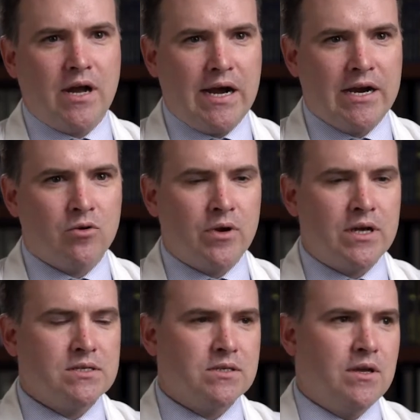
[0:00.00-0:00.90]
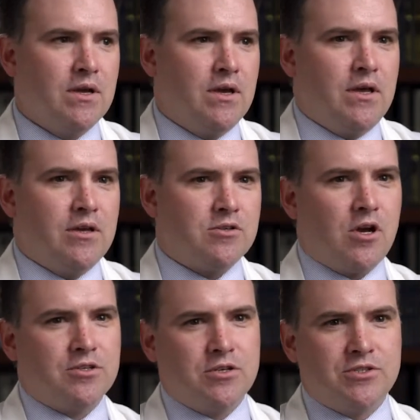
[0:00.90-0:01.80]
at higher risk. There's
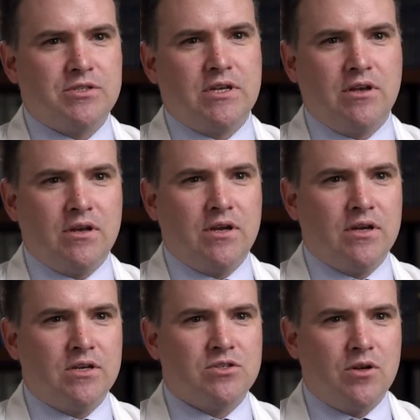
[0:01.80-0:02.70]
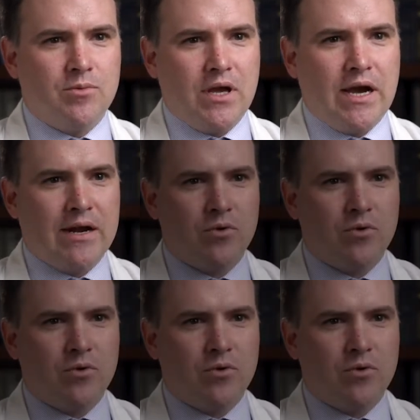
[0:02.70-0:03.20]
also interesting uh, extremely high